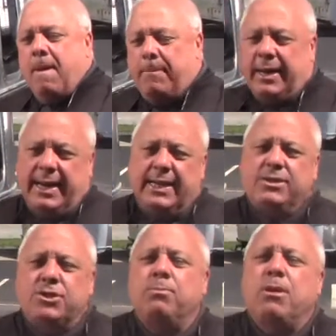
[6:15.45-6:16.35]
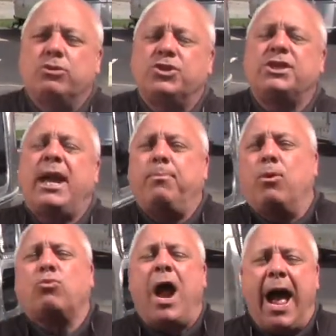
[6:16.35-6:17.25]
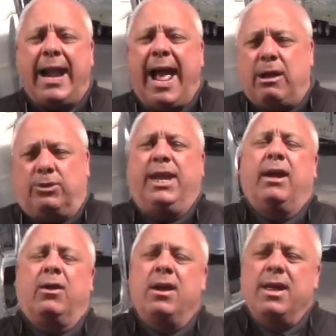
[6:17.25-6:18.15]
but it is the most stable ride out there.